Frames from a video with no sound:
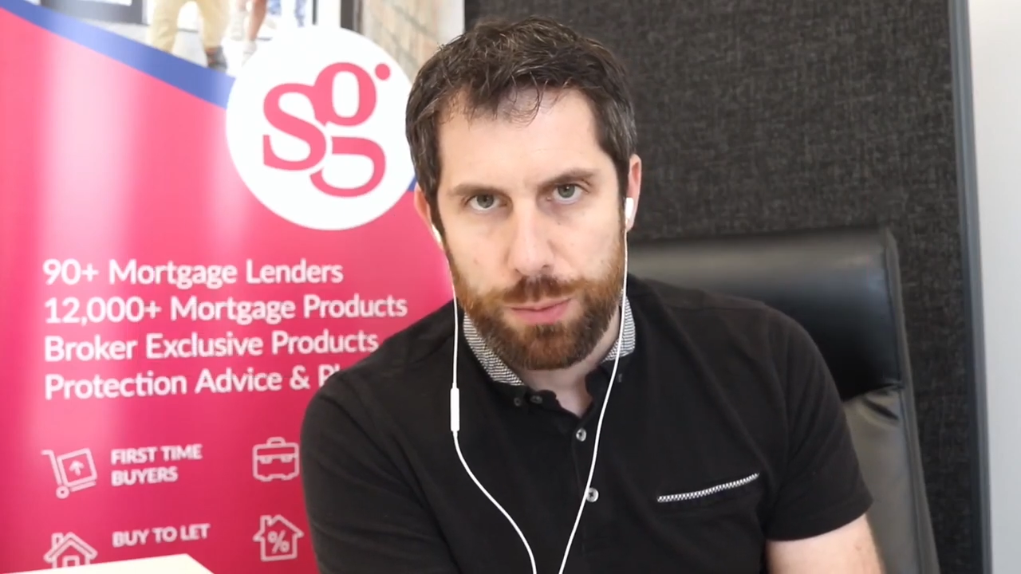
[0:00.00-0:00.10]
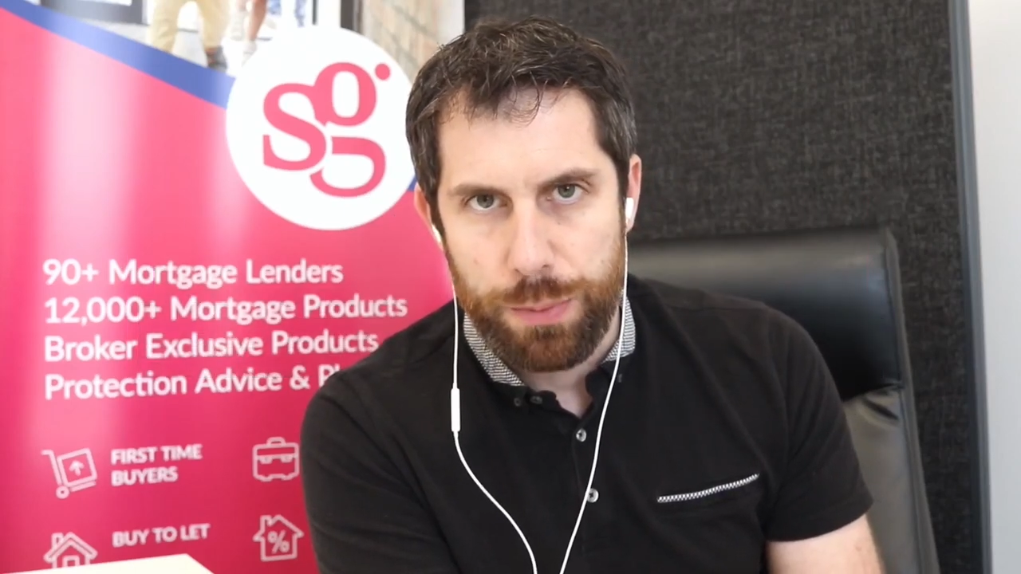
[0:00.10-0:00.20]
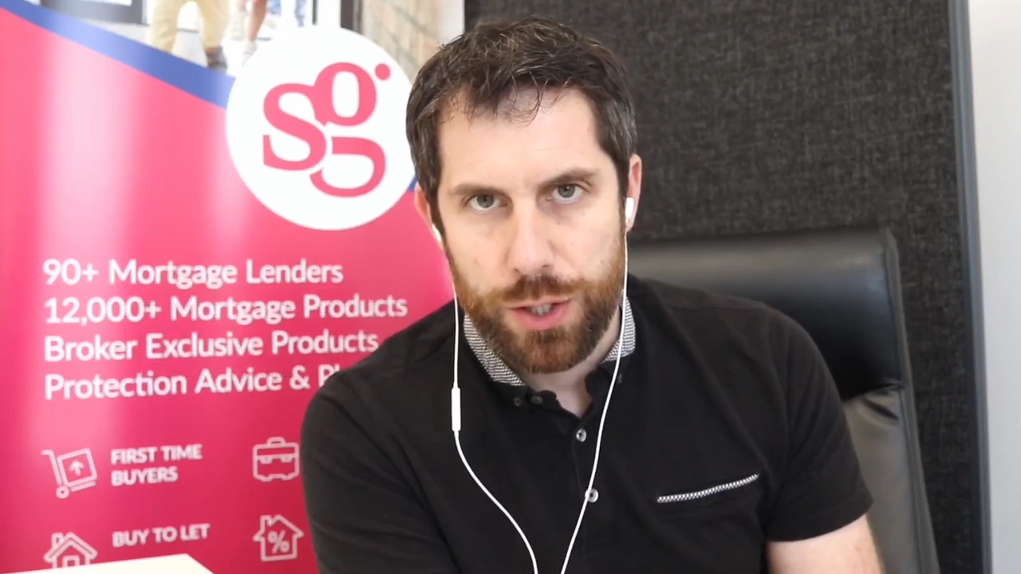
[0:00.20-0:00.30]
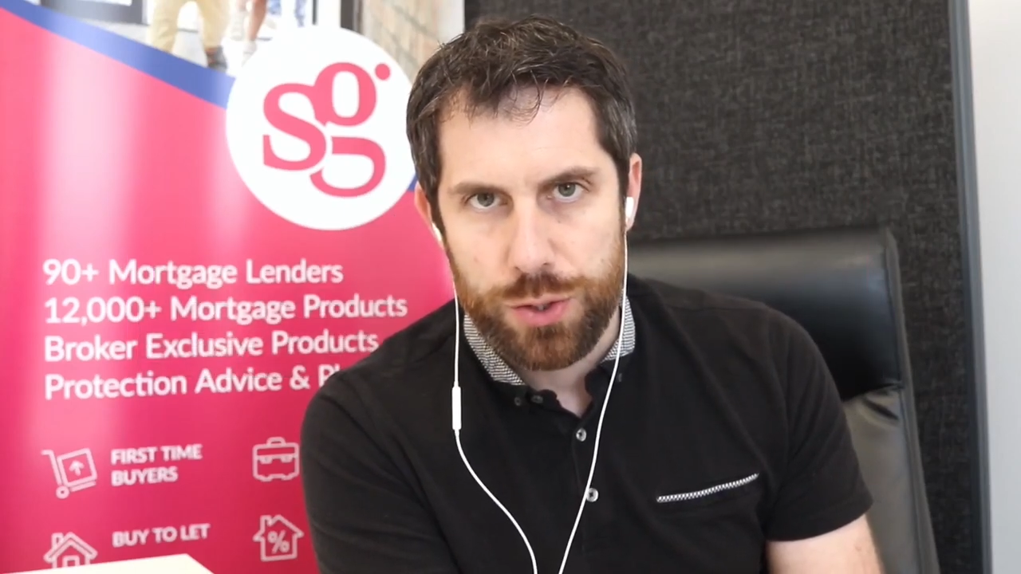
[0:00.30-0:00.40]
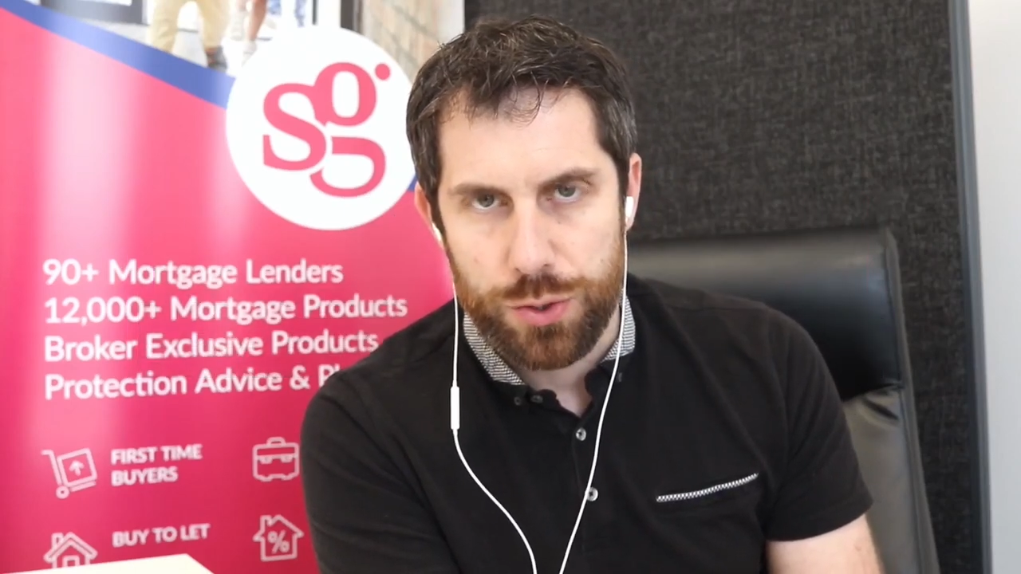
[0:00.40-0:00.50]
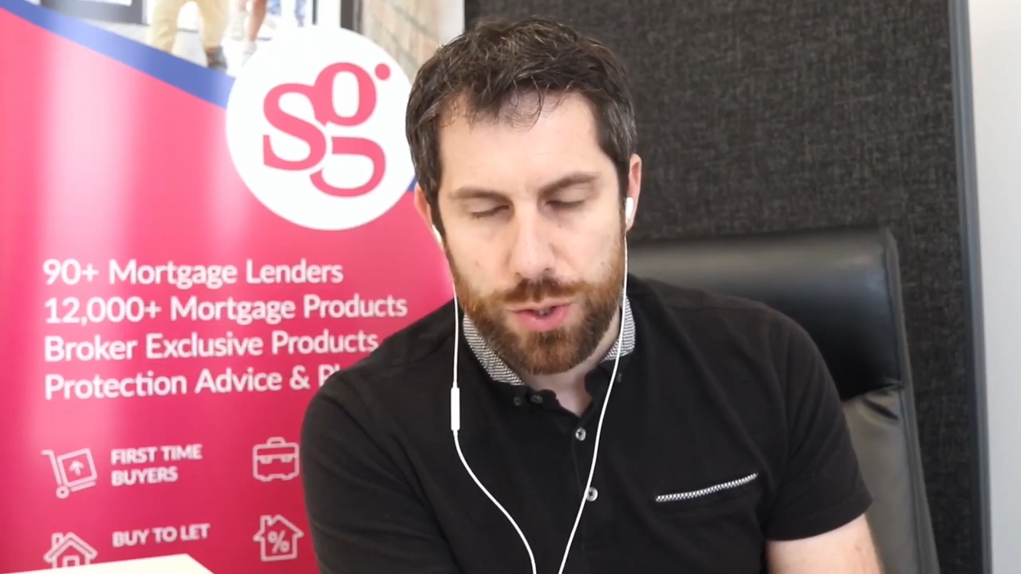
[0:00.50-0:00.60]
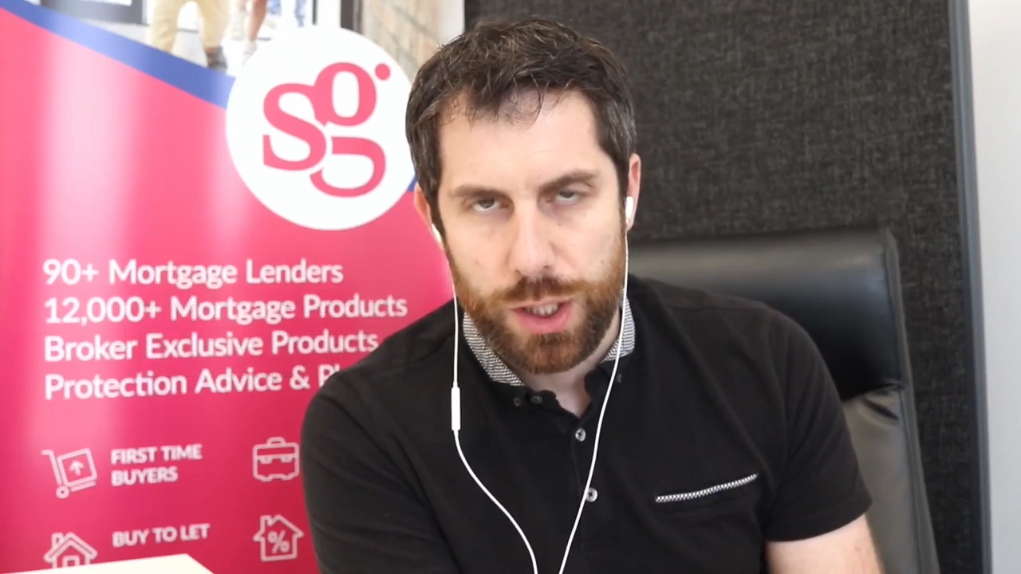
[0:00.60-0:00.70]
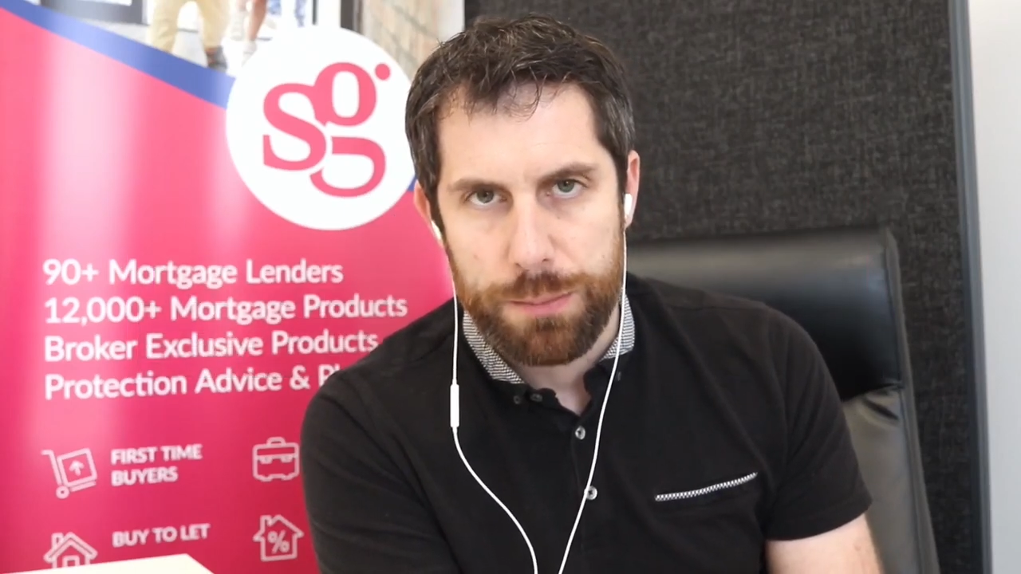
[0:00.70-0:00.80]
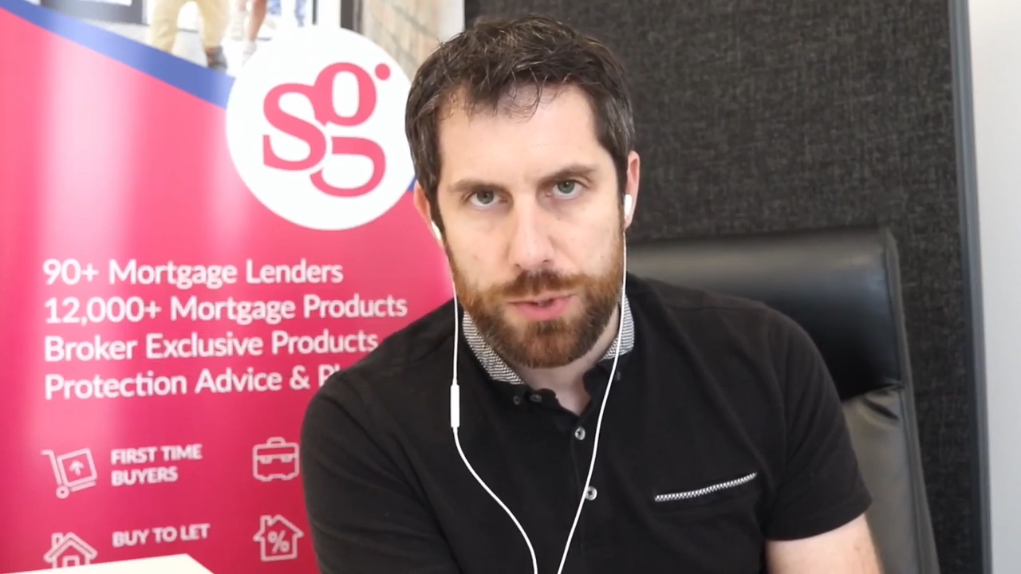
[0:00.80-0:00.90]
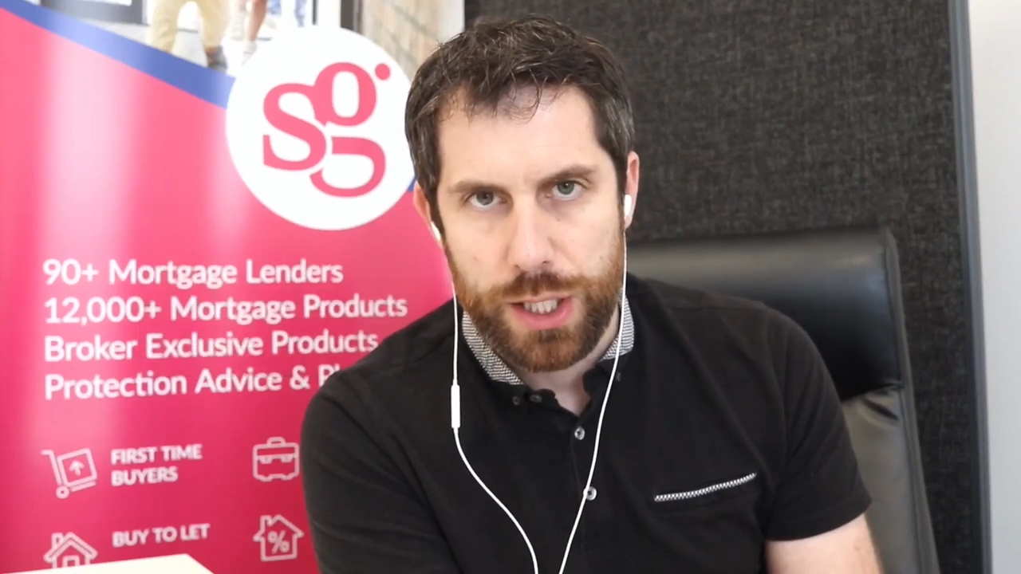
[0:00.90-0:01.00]
personal
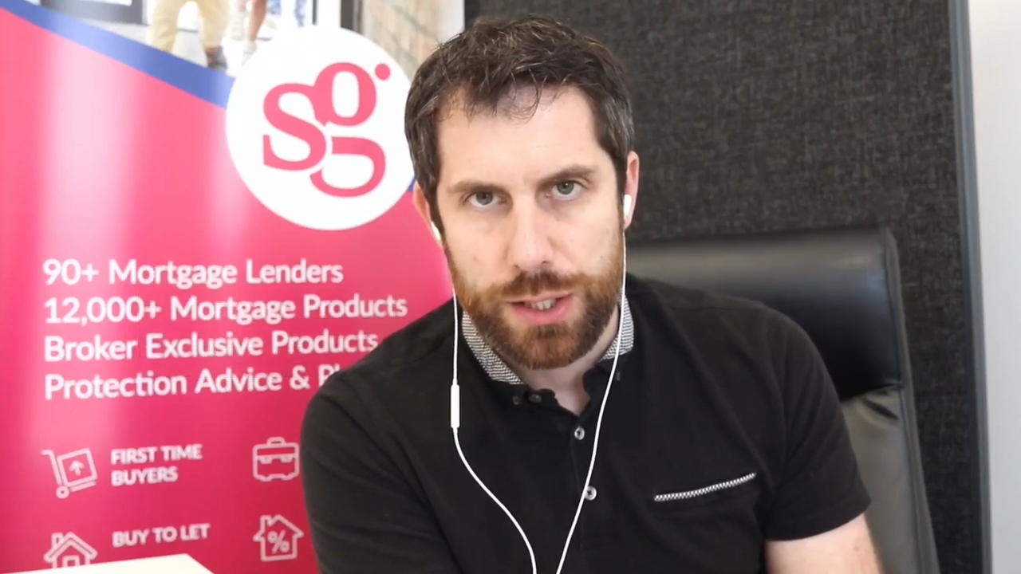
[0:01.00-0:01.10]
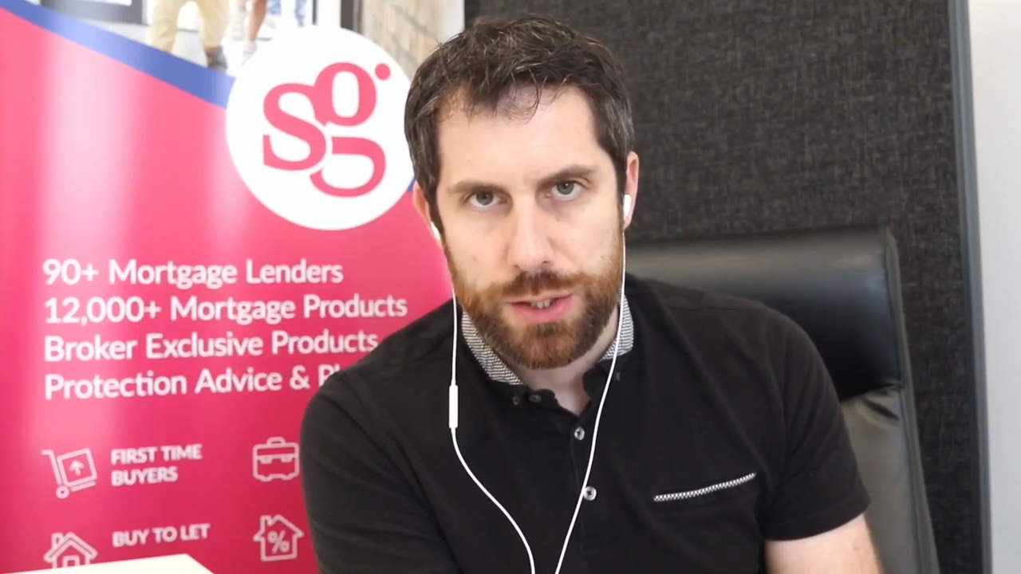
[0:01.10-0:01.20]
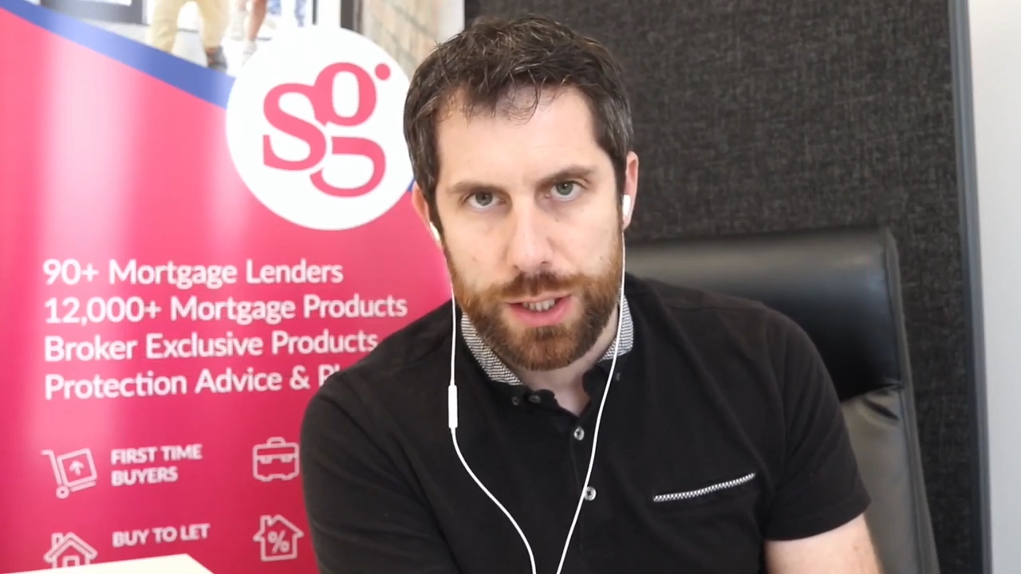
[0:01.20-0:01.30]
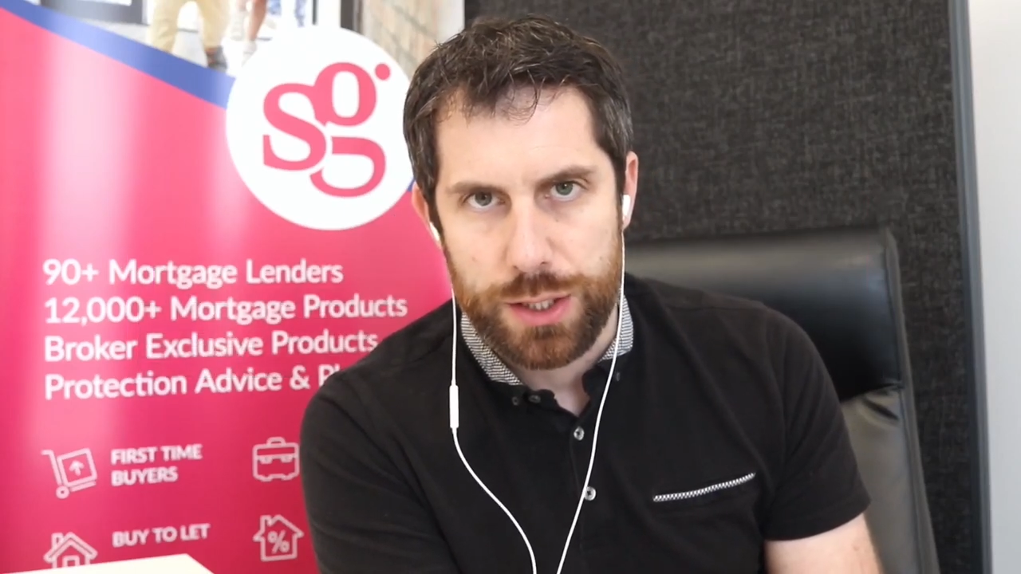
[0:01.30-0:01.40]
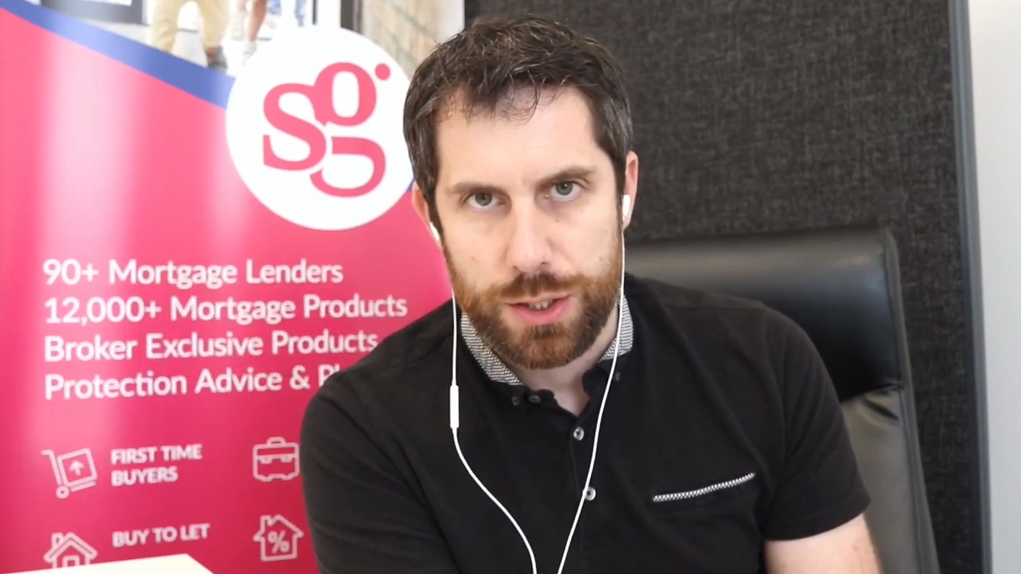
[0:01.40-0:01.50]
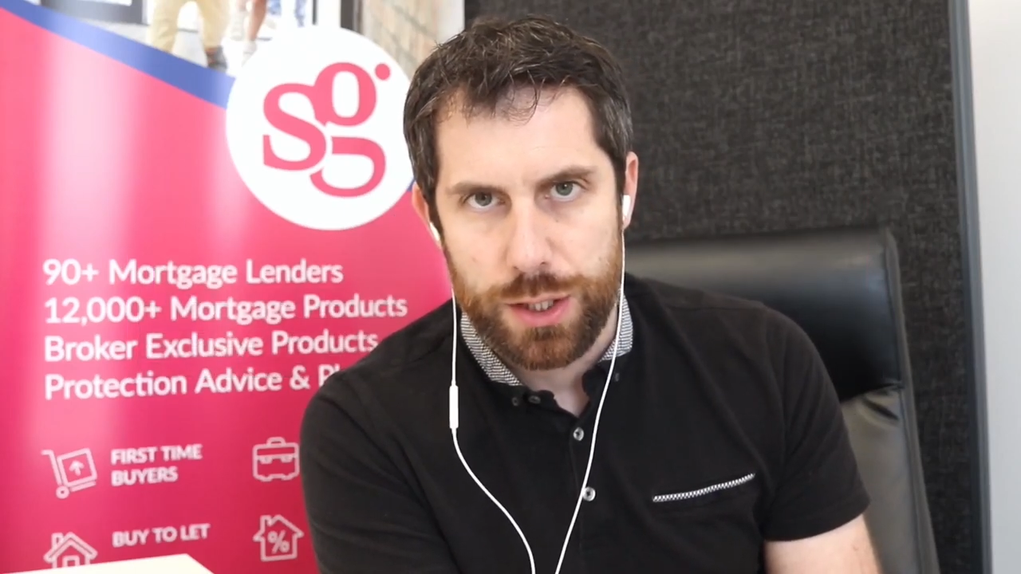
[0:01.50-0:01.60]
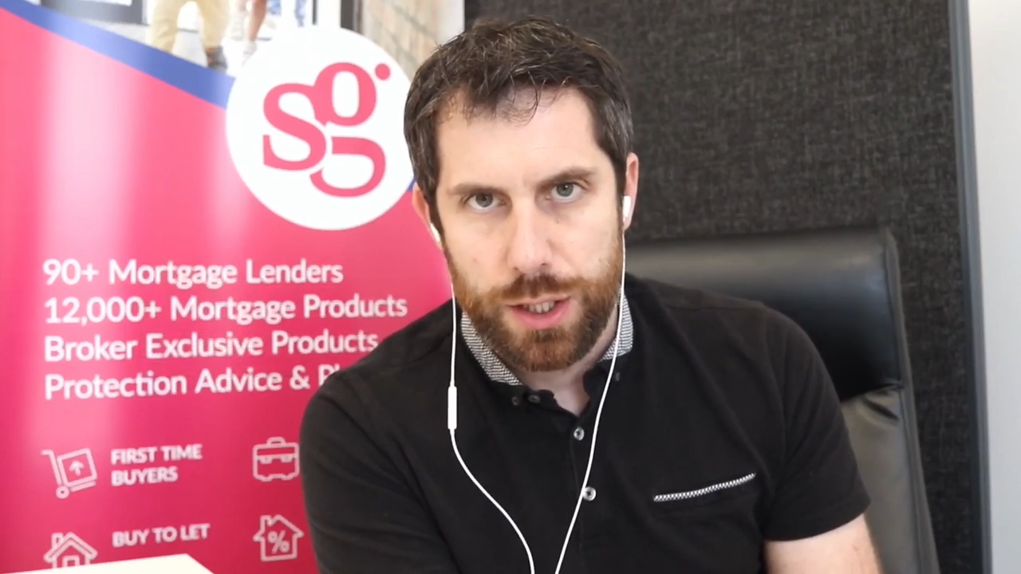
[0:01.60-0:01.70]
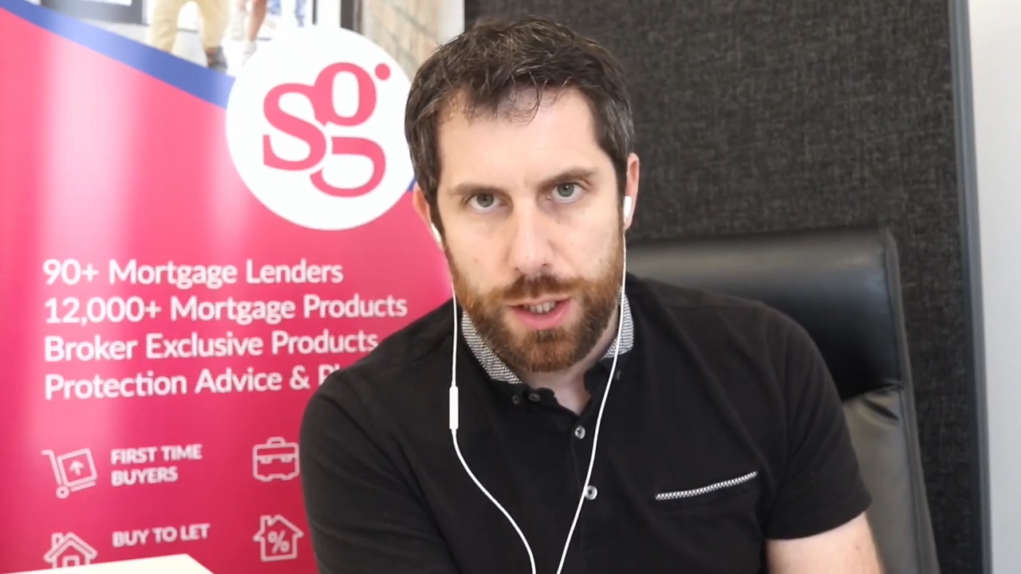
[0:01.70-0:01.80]
circumstances.